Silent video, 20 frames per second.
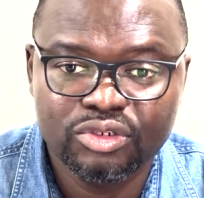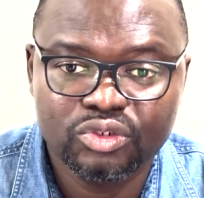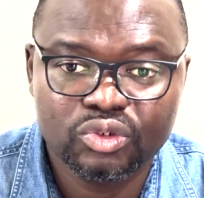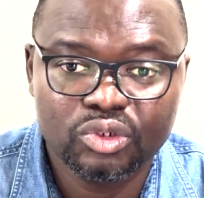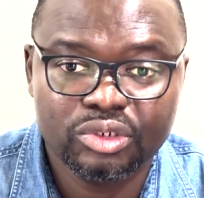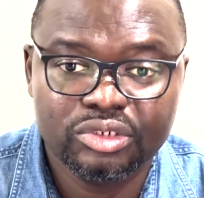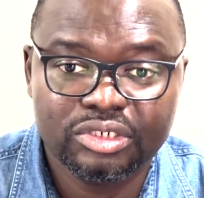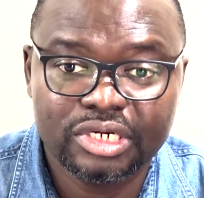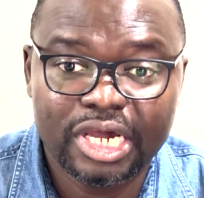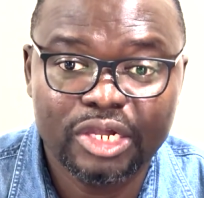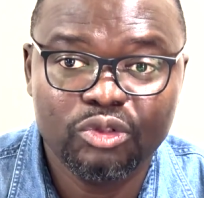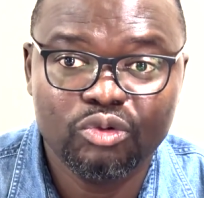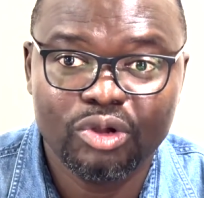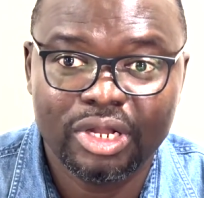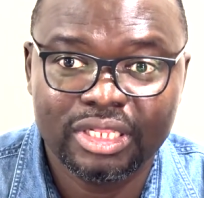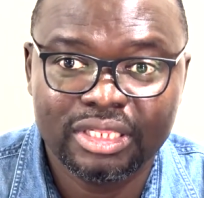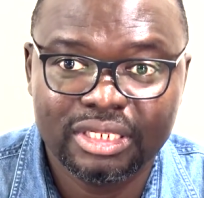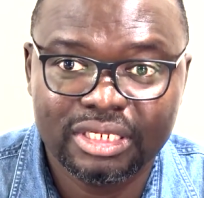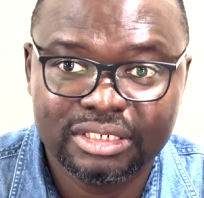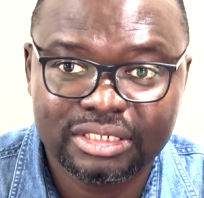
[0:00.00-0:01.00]
So try to
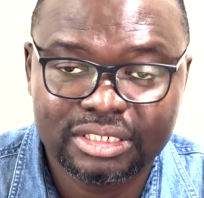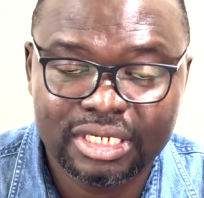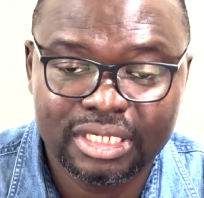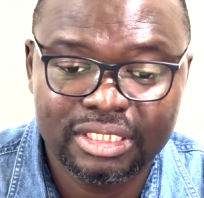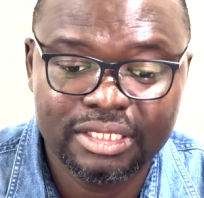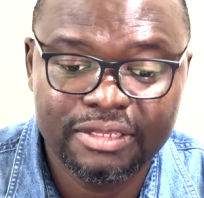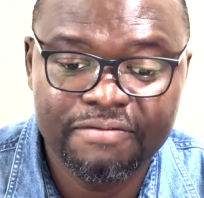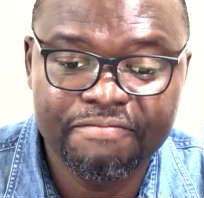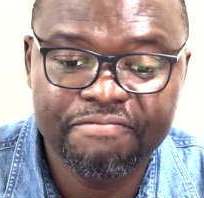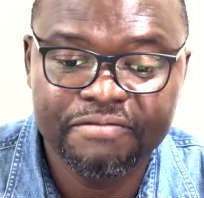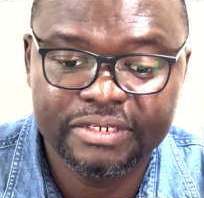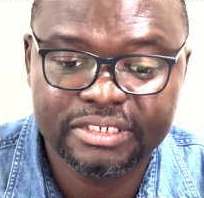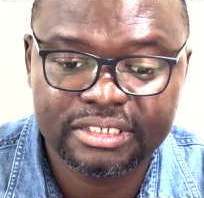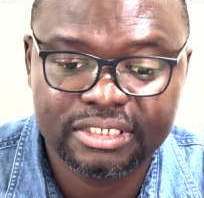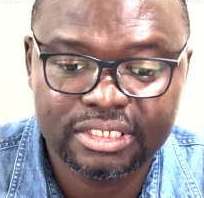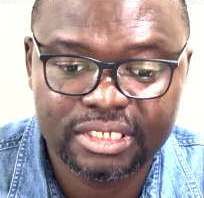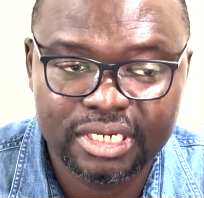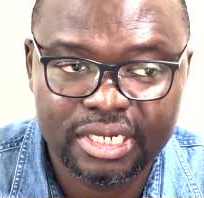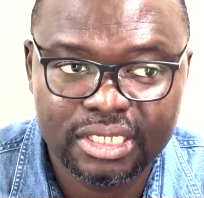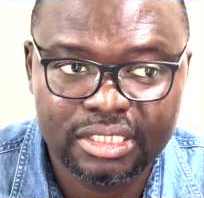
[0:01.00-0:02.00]
understand,
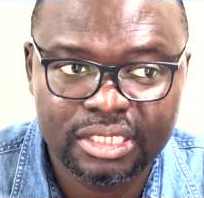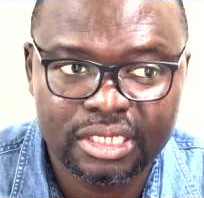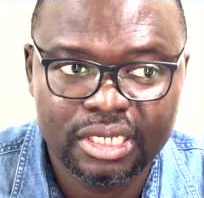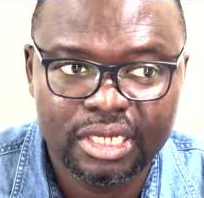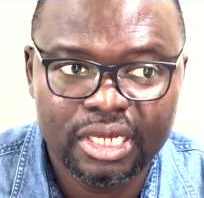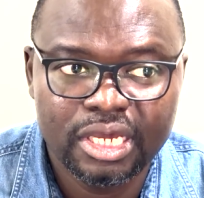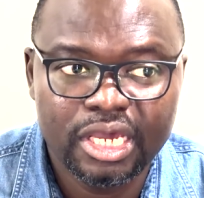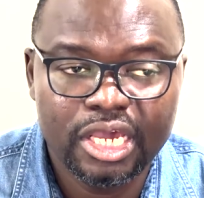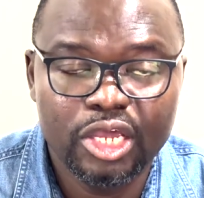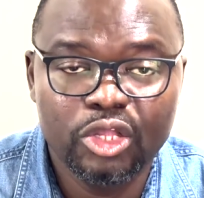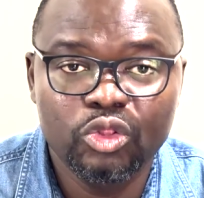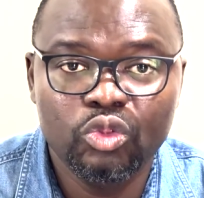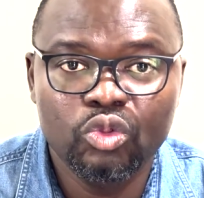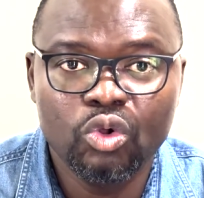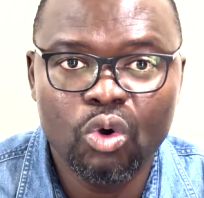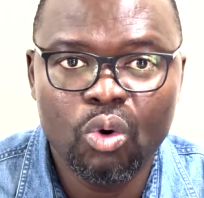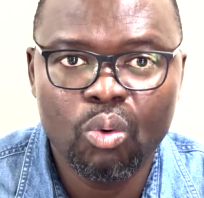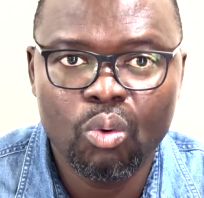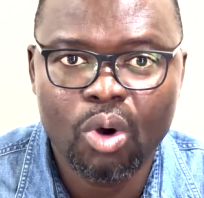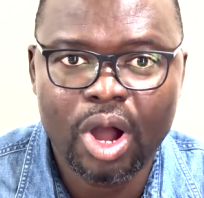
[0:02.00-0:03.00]
investigate, and
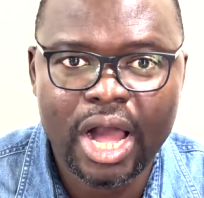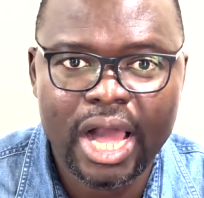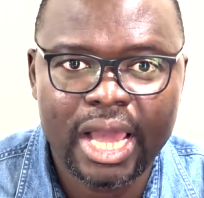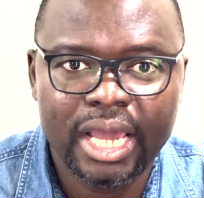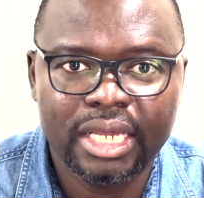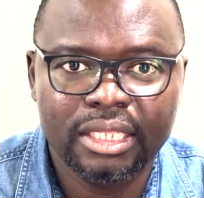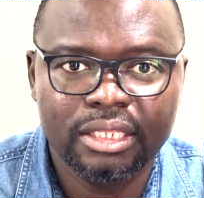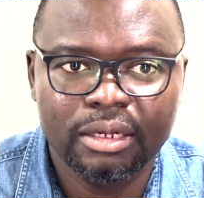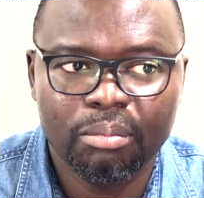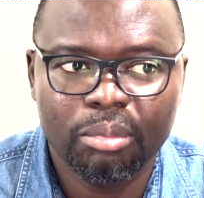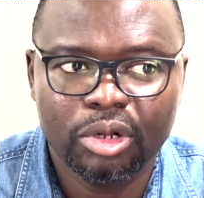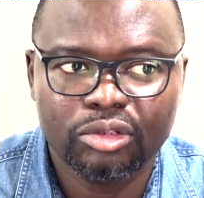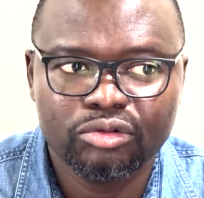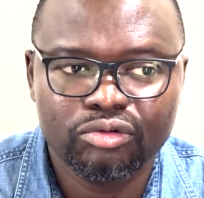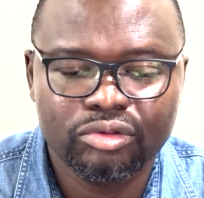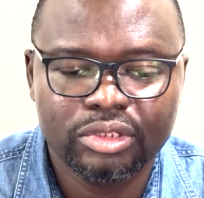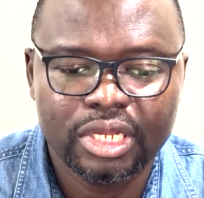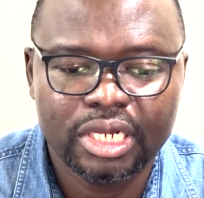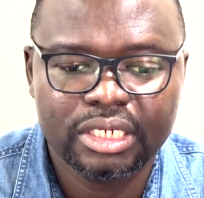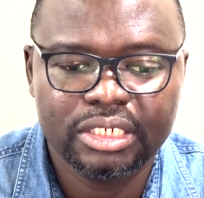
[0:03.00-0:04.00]
know why the
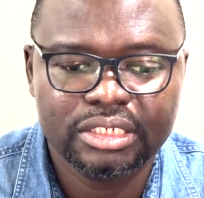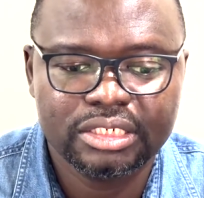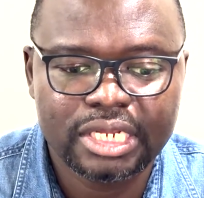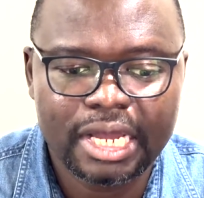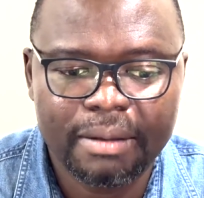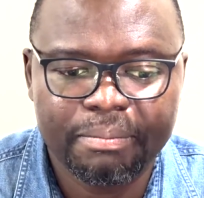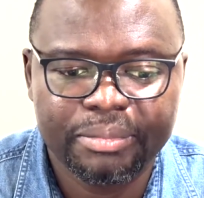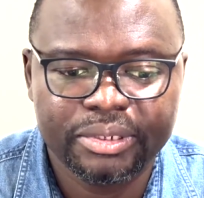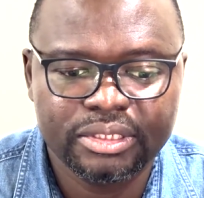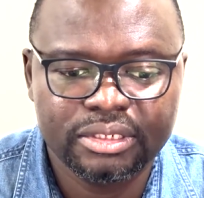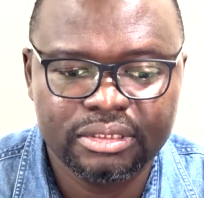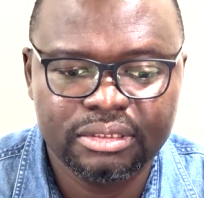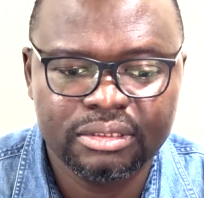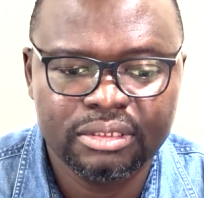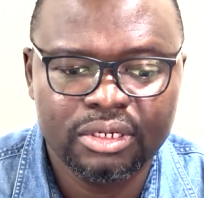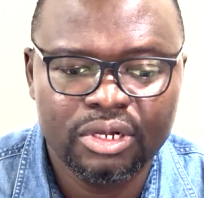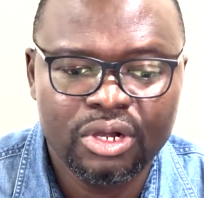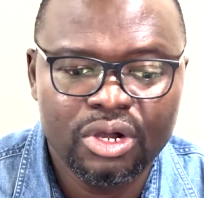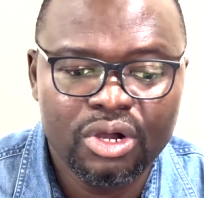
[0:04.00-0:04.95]
bottleneck is happening.